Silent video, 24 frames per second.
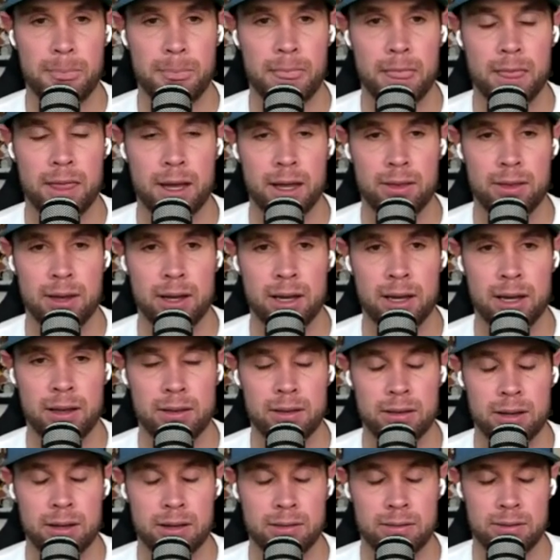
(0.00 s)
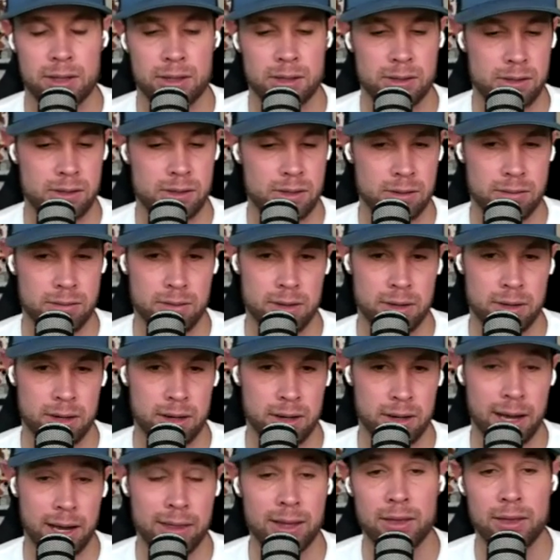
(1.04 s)
they, they they're
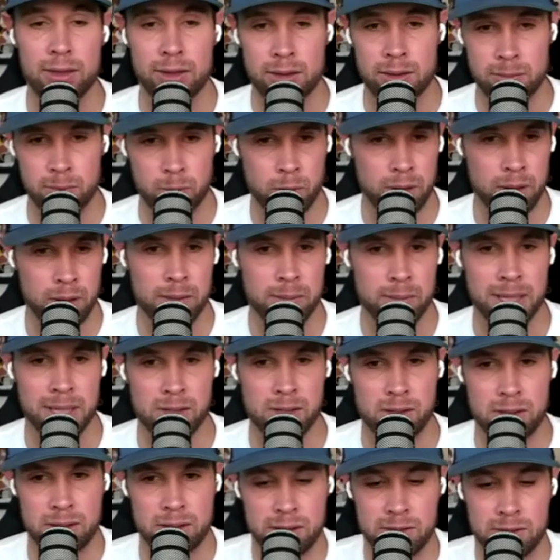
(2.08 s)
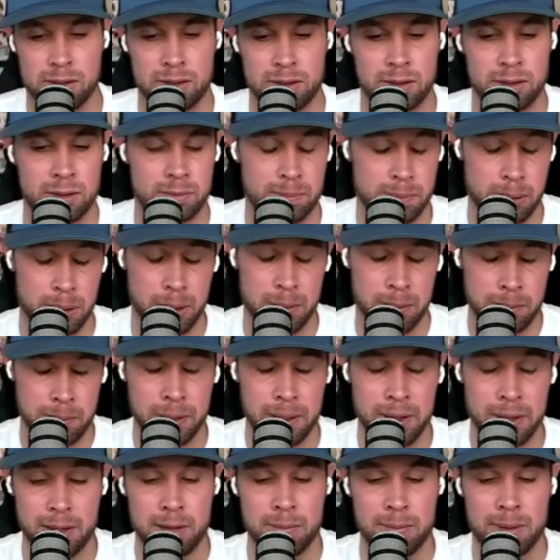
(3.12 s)
a, I think the one of the best statistical,
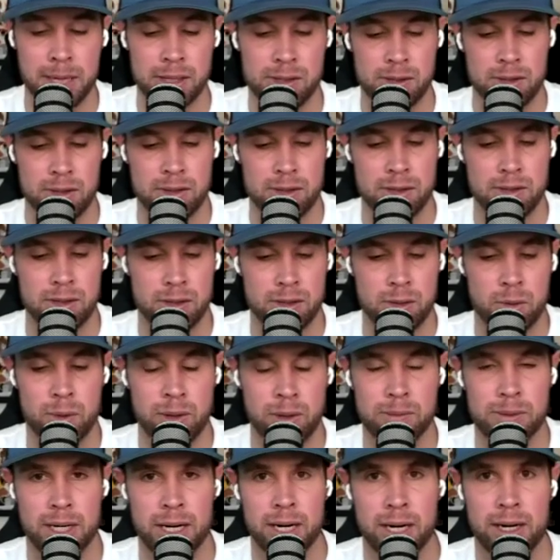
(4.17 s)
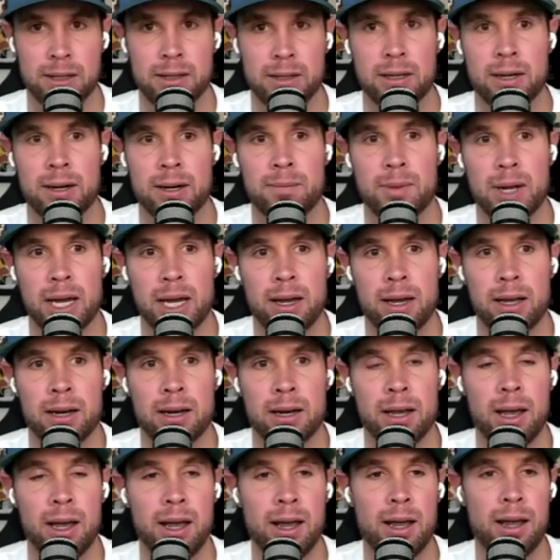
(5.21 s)
probably the best statistical website out there, and
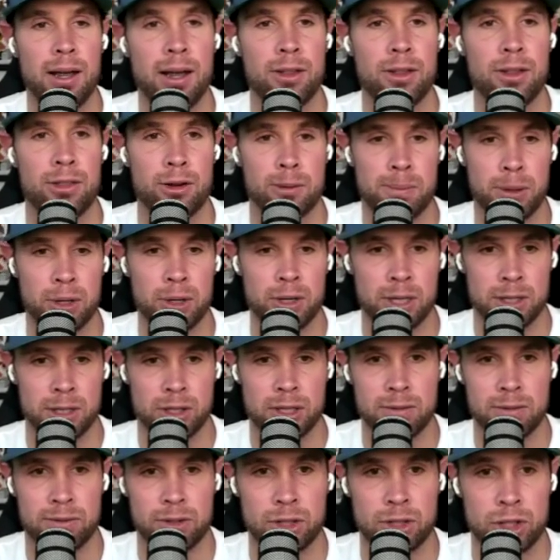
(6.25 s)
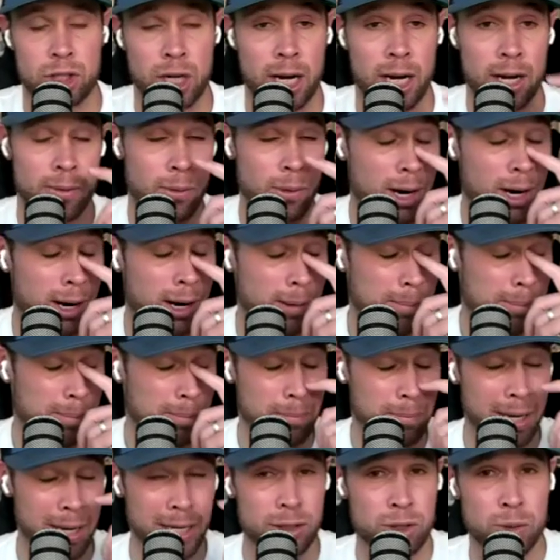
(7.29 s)
their prediction for Jon Rahm
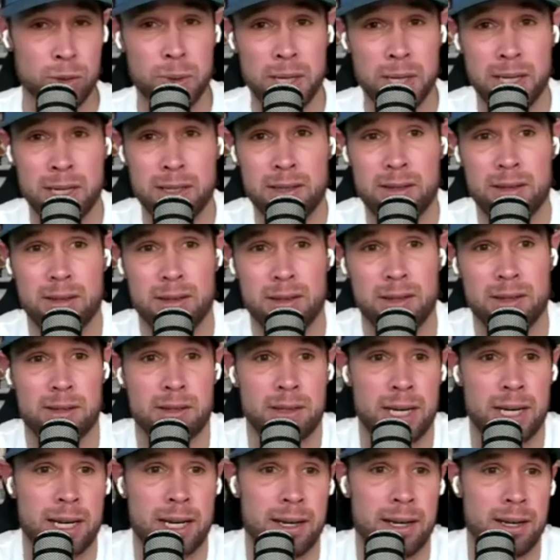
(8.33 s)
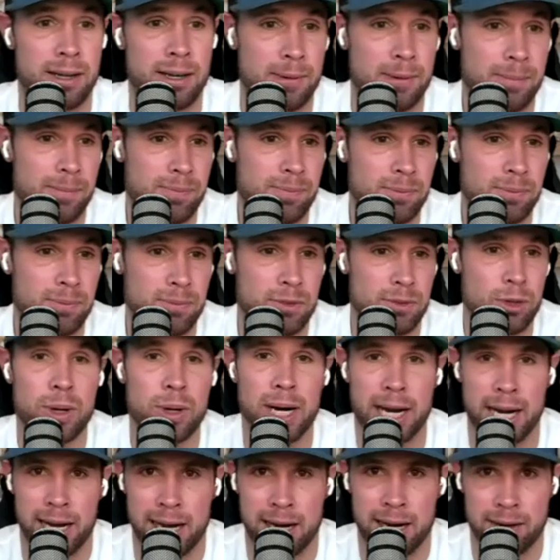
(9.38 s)
major wins is like two
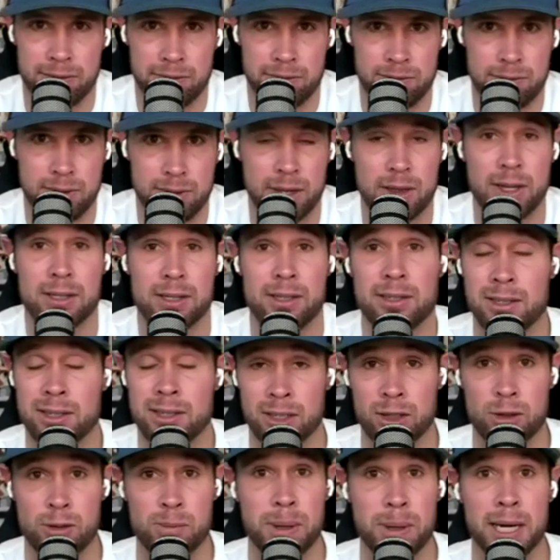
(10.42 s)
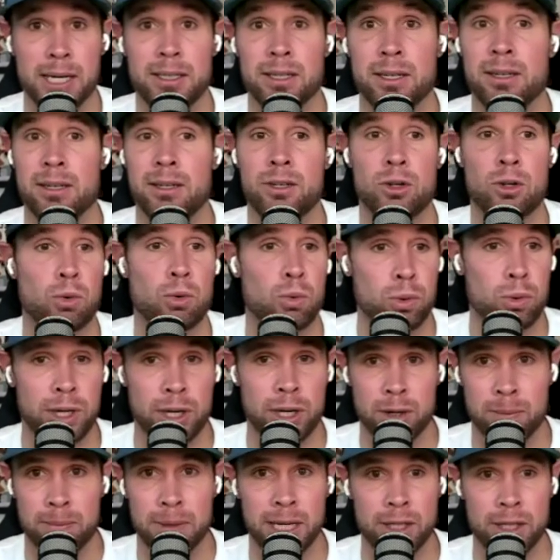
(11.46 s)
and a half. Like that's his expected
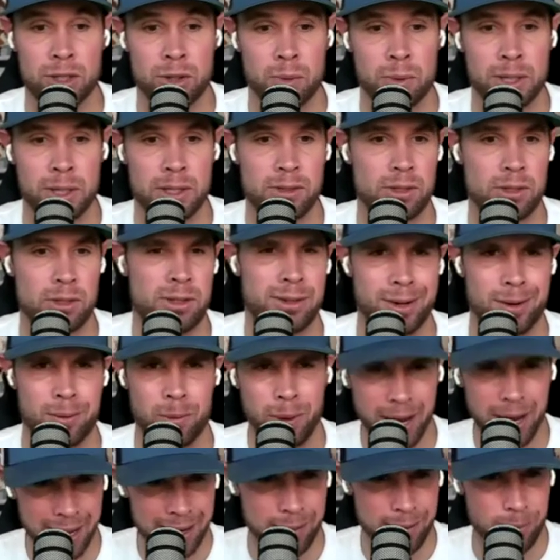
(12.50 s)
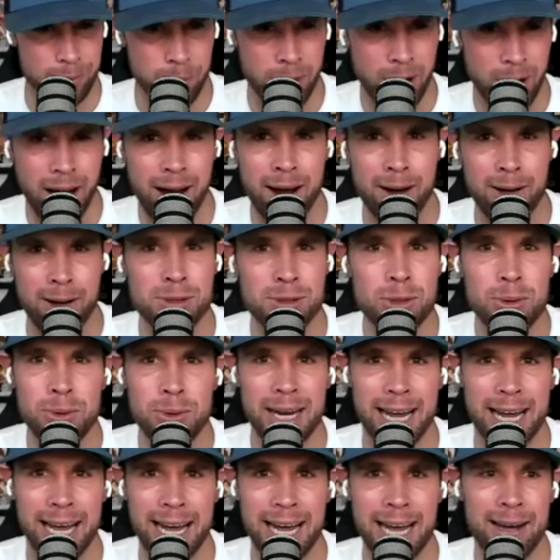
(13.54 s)
career major wins, and you're like, wait, Rahm two and
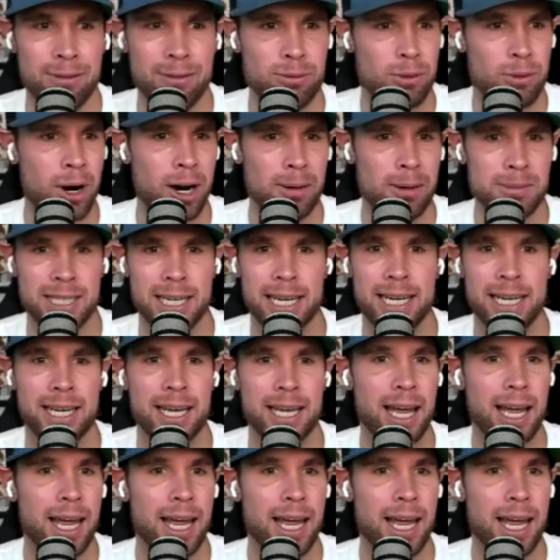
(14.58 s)
a half. Rahm's like